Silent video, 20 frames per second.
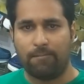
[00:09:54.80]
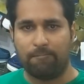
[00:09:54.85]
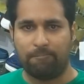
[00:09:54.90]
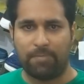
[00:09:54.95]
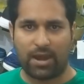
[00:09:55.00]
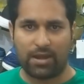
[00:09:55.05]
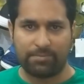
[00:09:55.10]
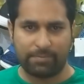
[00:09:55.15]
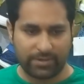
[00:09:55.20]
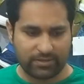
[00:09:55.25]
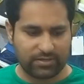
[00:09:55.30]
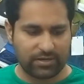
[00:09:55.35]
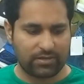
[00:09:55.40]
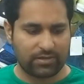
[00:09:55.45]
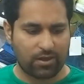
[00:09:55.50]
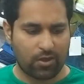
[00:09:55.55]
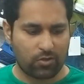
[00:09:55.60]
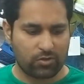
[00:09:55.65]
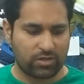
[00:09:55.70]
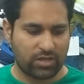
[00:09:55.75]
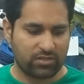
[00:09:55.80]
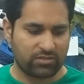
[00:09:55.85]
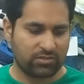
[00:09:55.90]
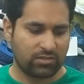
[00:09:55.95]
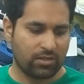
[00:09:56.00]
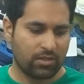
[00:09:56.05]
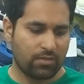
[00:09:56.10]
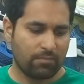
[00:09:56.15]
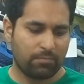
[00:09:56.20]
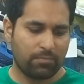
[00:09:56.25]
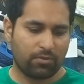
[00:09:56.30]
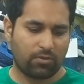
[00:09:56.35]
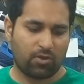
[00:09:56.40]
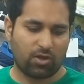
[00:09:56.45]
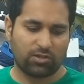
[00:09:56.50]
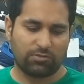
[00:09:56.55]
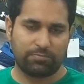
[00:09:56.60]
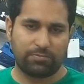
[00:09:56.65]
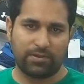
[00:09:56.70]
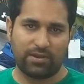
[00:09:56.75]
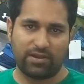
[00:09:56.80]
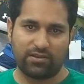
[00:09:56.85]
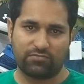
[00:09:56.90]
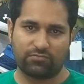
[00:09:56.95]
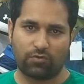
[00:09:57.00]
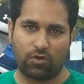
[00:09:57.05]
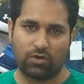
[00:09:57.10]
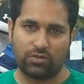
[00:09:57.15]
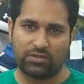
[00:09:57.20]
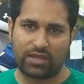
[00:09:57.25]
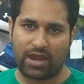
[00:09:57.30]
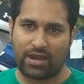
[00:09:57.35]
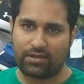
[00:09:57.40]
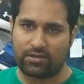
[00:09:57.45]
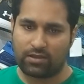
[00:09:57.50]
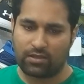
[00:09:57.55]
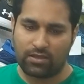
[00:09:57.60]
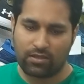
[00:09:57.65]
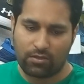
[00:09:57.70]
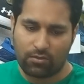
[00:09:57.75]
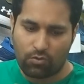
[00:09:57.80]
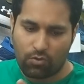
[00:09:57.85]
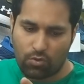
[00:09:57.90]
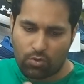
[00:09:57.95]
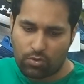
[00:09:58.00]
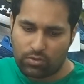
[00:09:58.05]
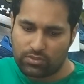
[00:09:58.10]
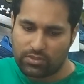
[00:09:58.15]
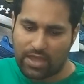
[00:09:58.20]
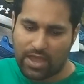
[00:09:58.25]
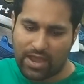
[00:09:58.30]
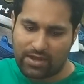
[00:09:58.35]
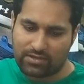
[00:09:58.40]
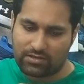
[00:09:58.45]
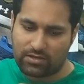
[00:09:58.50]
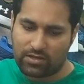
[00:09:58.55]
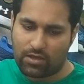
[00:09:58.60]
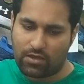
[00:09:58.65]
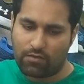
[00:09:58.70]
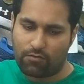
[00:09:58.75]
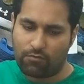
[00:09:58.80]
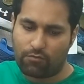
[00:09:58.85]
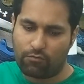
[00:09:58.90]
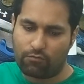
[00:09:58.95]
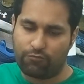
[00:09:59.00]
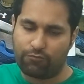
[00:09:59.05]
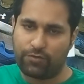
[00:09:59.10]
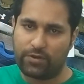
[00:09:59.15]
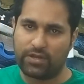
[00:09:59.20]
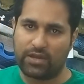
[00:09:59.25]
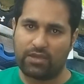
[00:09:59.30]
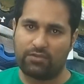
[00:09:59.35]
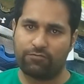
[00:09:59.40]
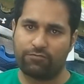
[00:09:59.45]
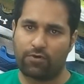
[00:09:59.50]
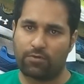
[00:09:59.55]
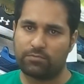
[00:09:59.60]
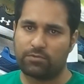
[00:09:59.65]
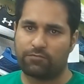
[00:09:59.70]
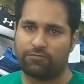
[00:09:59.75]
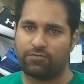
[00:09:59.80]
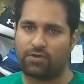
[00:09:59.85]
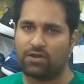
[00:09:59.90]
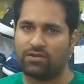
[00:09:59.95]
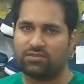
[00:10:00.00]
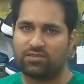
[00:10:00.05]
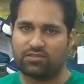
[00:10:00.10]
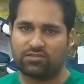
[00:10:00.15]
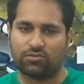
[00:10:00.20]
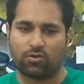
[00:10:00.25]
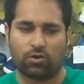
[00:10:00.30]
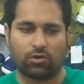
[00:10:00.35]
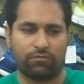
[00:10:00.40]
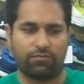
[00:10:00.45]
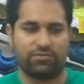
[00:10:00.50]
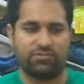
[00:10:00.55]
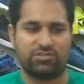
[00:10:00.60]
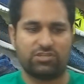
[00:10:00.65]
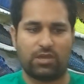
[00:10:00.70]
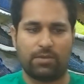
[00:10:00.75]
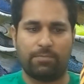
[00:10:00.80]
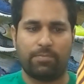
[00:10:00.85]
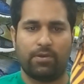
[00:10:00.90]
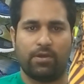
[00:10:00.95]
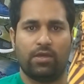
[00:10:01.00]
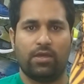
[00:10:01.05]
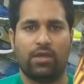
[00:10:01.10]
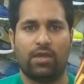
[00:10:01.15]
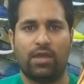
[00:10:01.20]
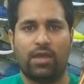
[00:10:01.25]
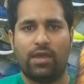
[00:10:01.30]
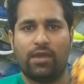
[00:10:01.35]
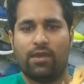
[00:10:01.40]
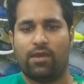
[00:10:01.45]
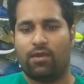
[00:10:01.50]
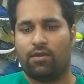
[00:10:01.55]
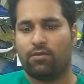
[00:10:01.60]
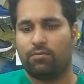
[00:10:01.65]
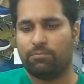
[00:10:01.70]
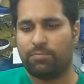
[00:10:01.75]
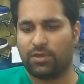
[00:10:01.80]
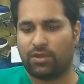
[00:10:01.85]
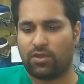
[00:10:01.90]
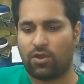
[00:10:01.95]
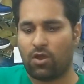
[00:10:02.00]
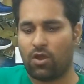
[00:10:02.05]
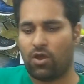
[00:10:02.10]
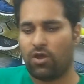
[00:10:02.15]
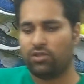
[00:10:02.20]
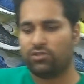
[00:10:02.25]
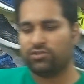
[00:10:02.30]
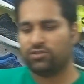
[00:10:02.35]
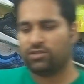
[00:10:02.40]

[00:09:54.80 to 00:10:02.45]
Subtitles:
badminton nowadays, because players want that fitting from the front, this sort of a shape, because